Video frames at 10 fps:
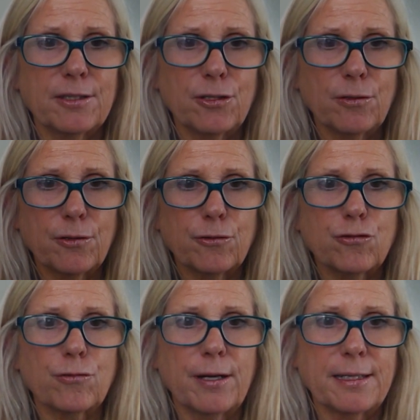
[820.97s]
2 little
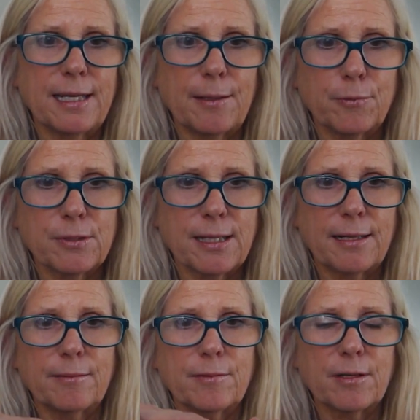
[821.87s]
tray tables
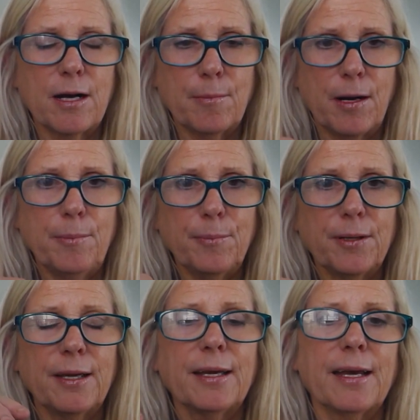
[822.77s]
that come up,
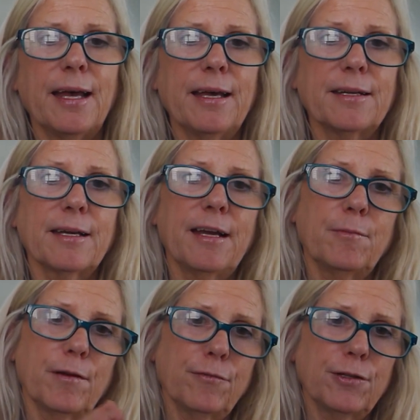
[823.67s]
and I have
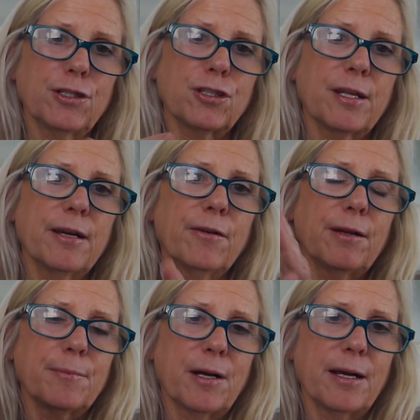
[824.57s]
my fridge there
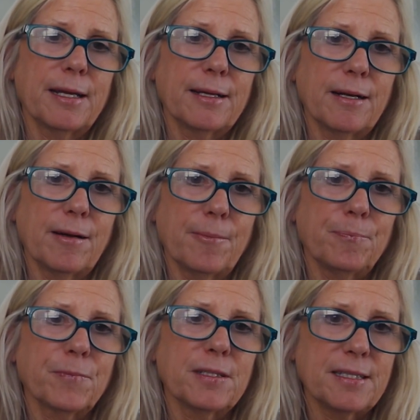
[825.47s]
and my
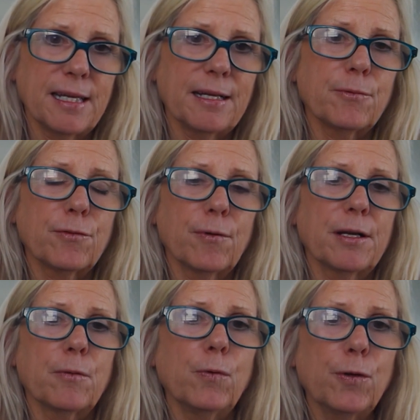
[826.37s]
sink with
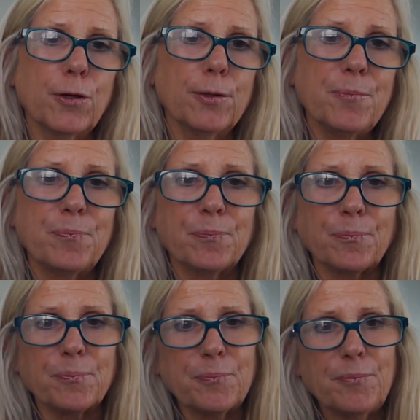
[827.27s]
running water.
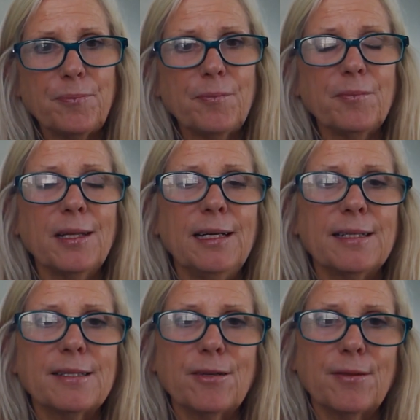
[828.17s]

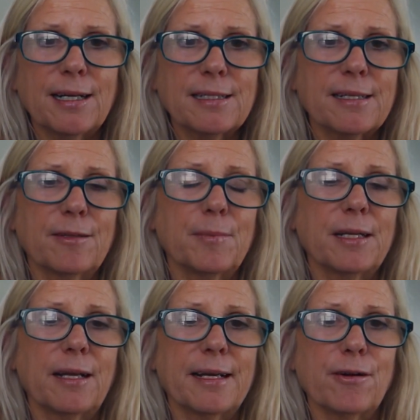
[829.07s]
So that's going to
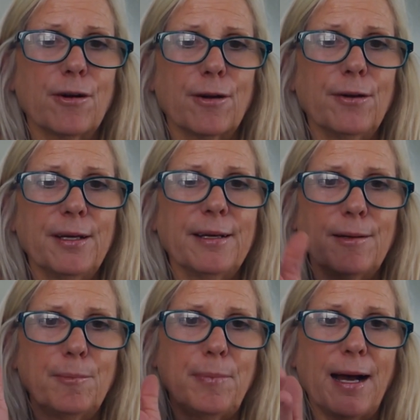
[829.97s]
be like our
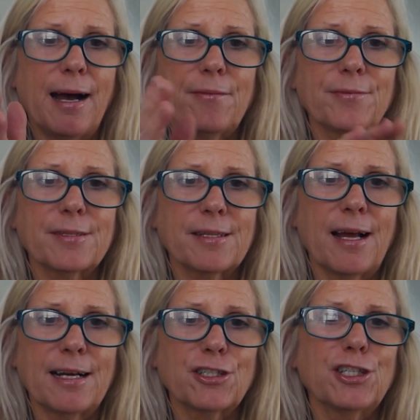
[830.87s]

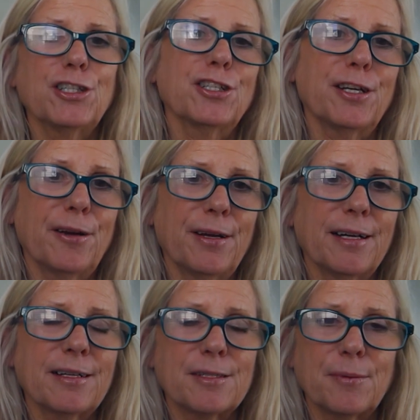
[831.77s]
bath/kitchen
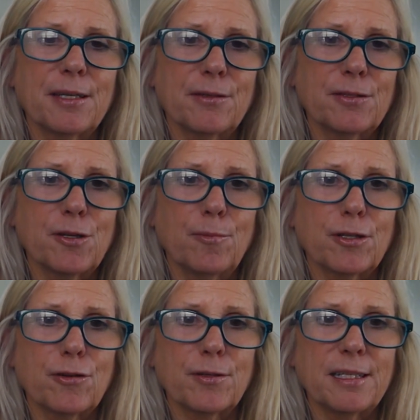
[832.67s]
area because we can also
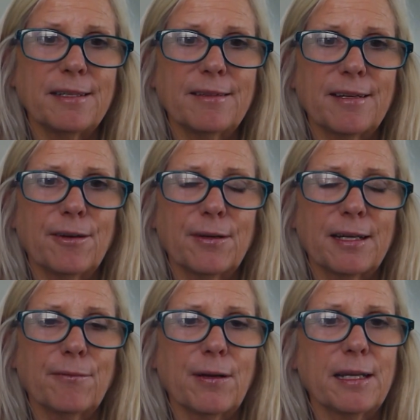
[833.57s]
brush our teeth there and
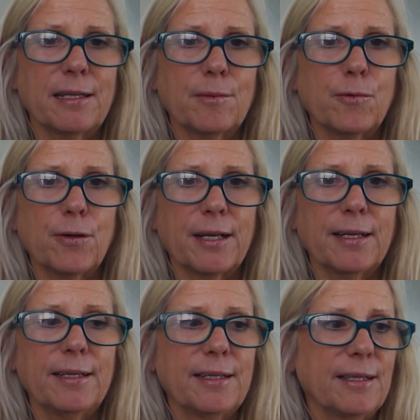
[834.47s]
get ready in the morning.
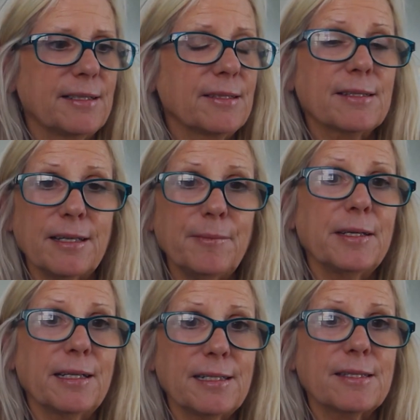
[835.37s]
So it's going to
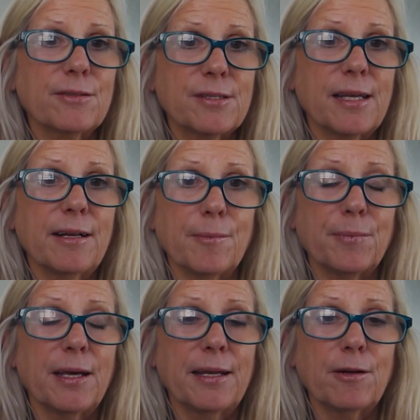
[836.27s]
be a nice little setup,
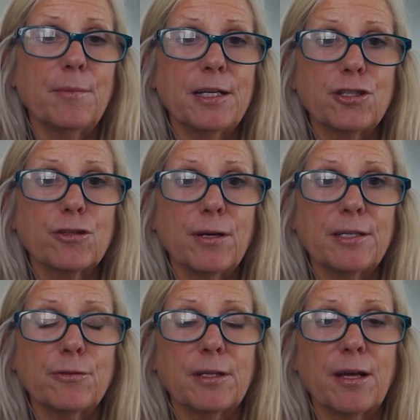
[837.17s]
and I'll make sure I
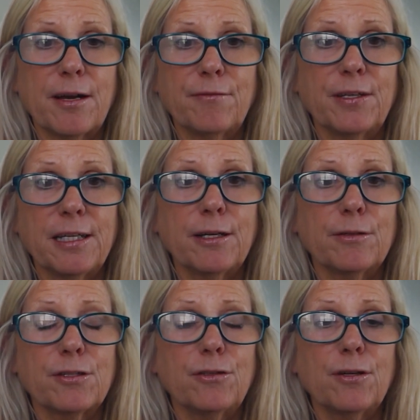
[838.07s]
do a lot of
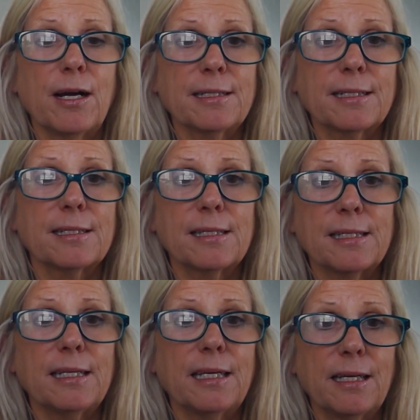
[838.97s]
videos so you guys can
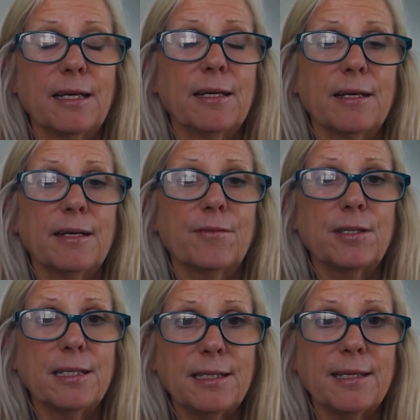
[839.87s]
see the
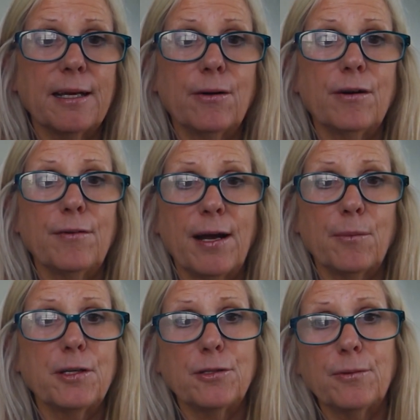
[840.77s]
detail of how
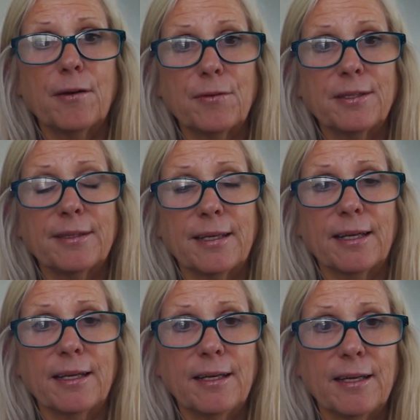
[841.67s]
we do
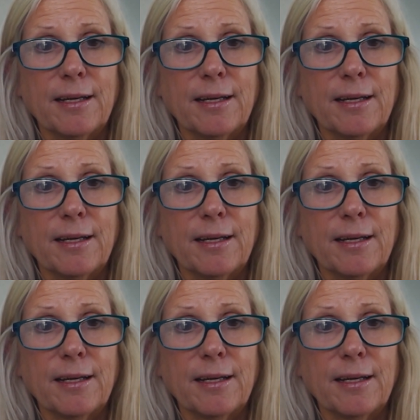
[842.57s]
everything,